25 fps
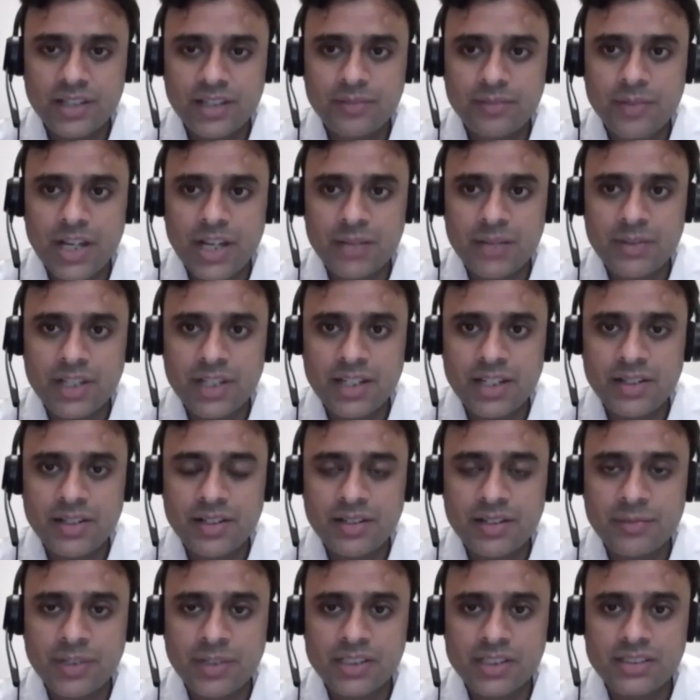by
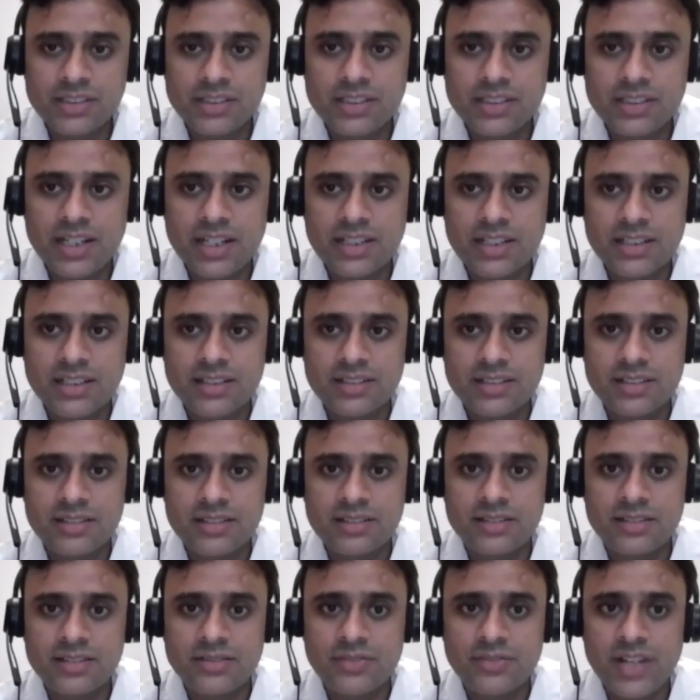my mother that
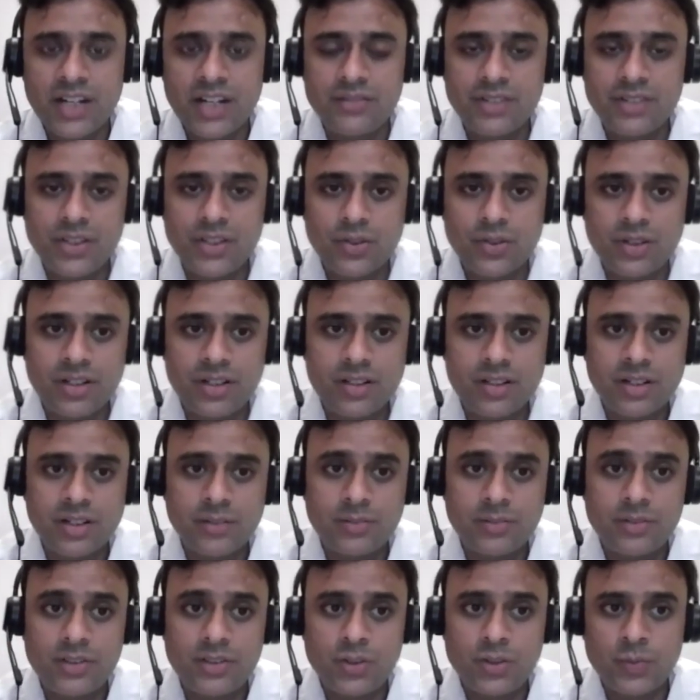whenever you're in
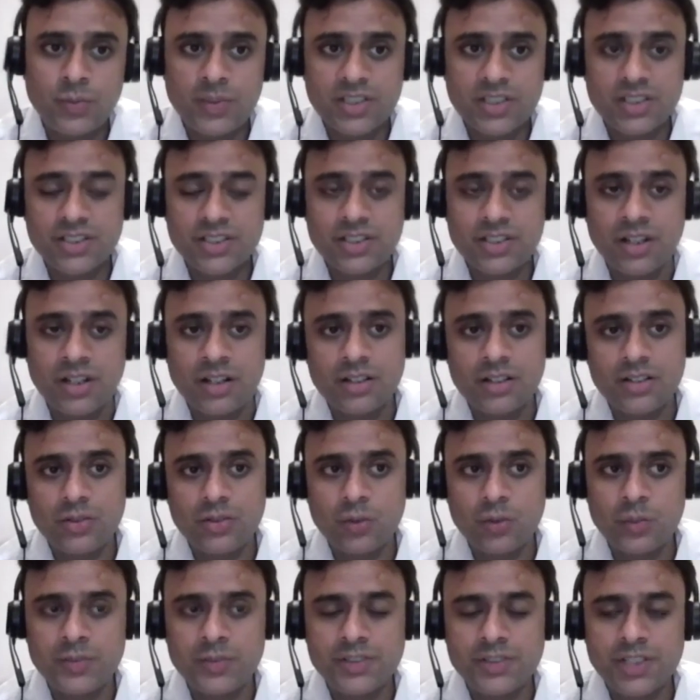trouble, you must chant
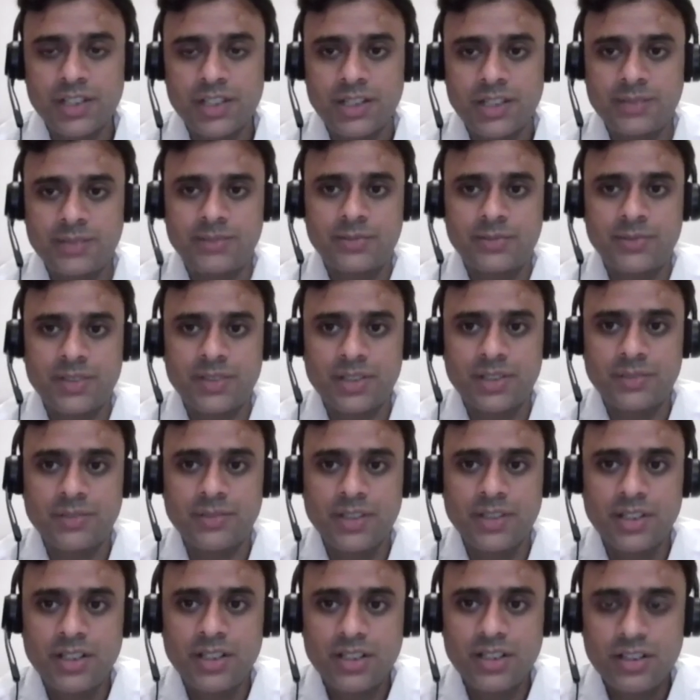Om Sai Ram, Om Sai Ram.
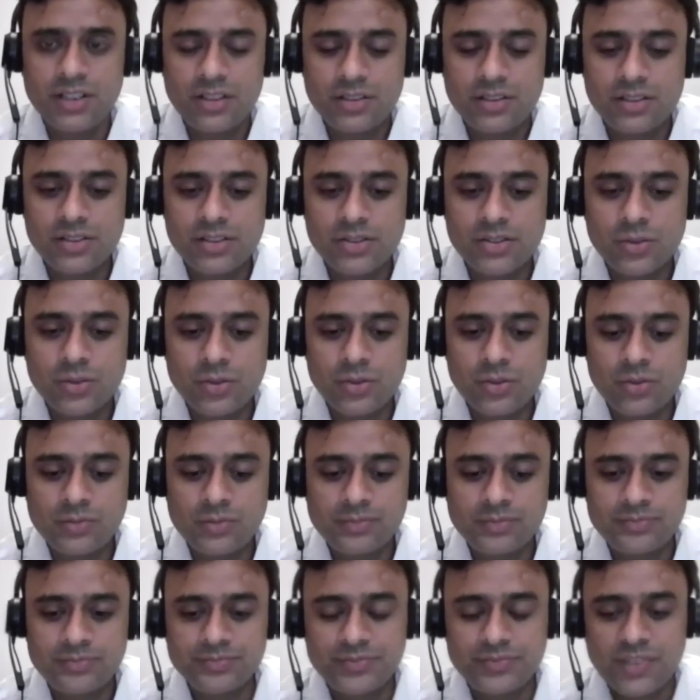So,
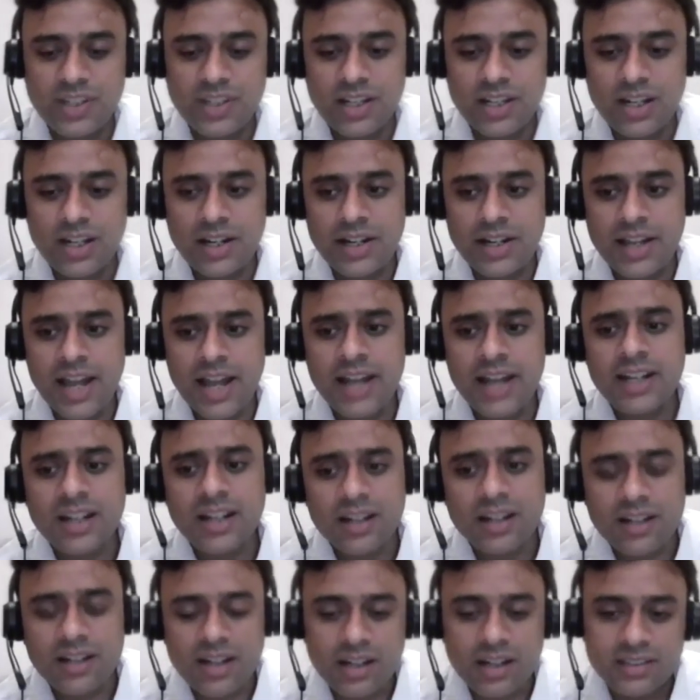and
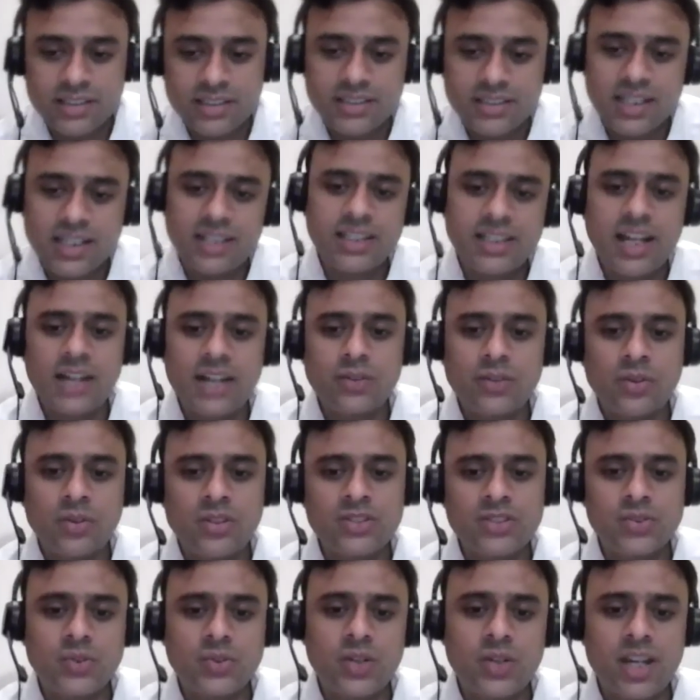other than that,
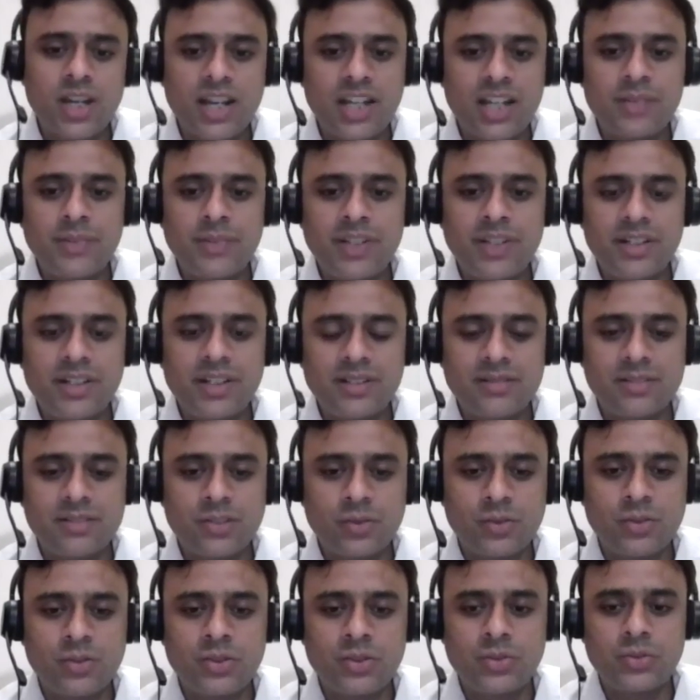also, I had been
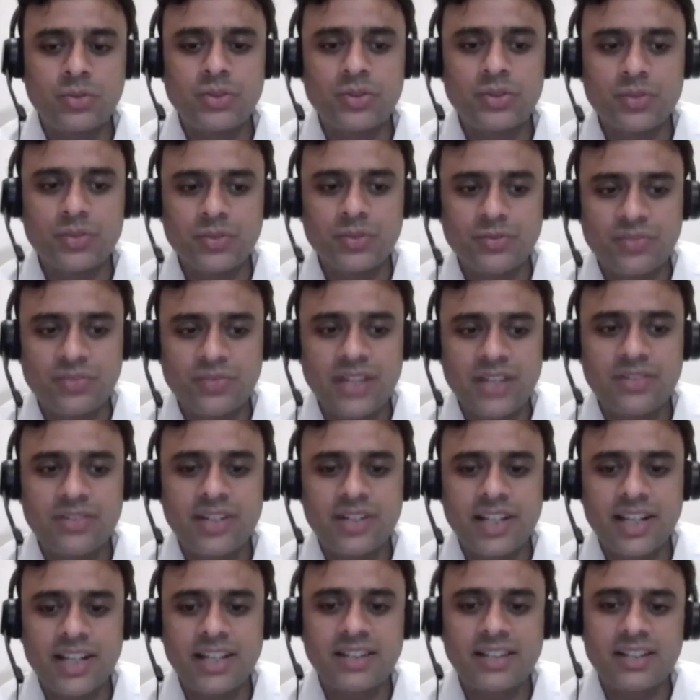told to,
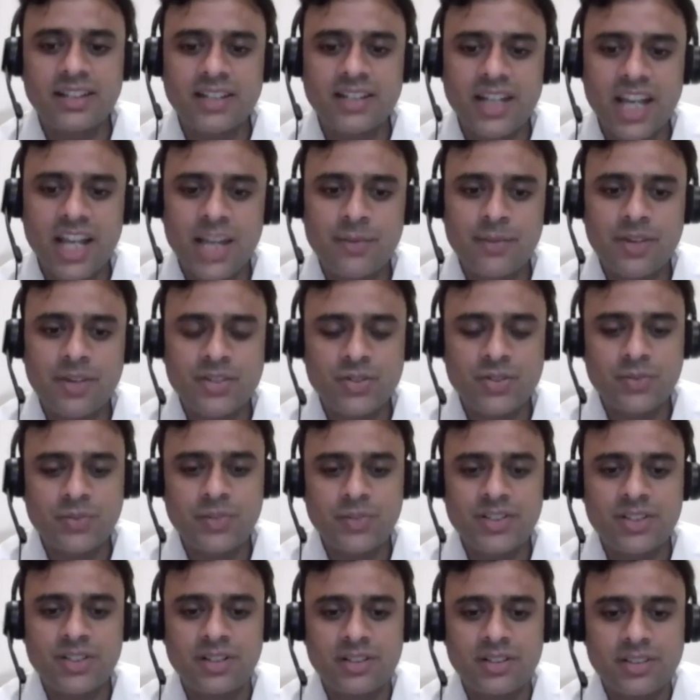whenever I get the time, I should
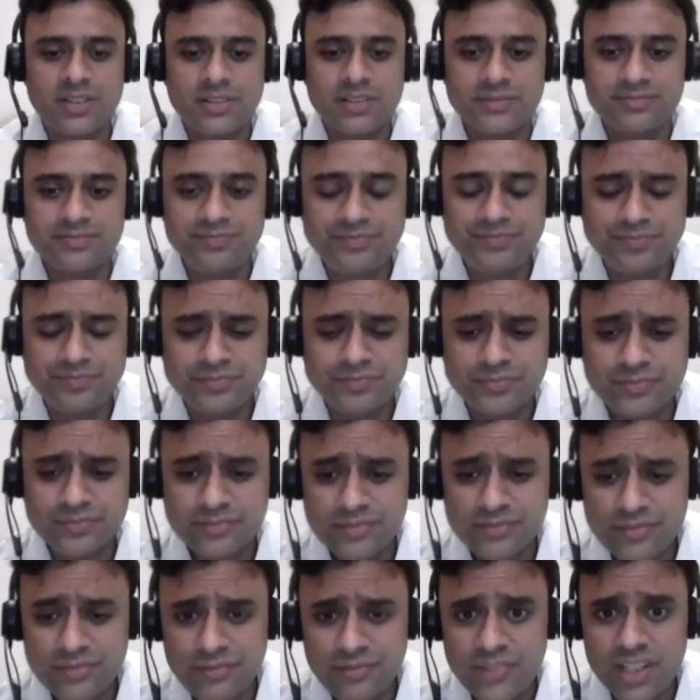be chanting.
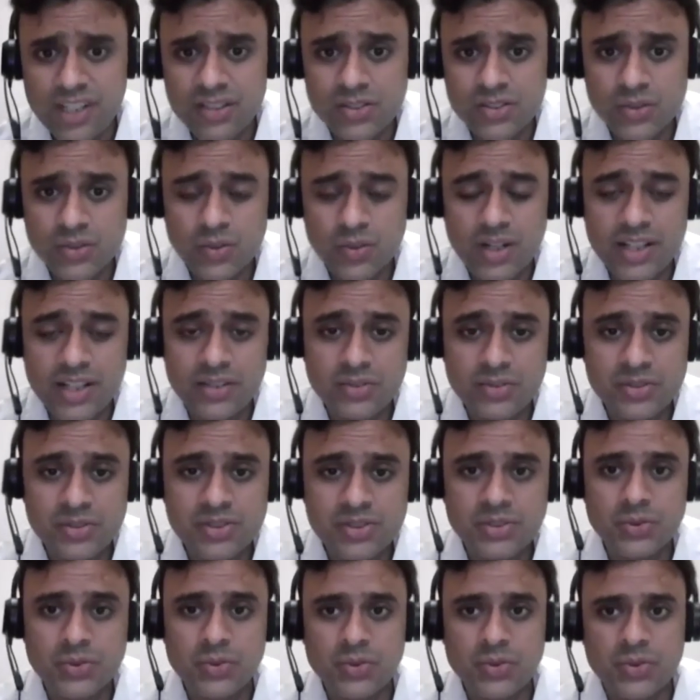So I
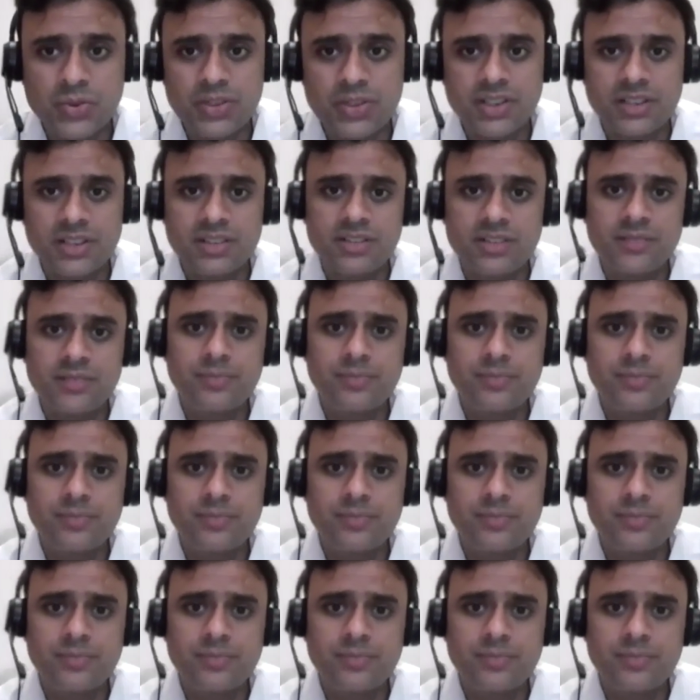used to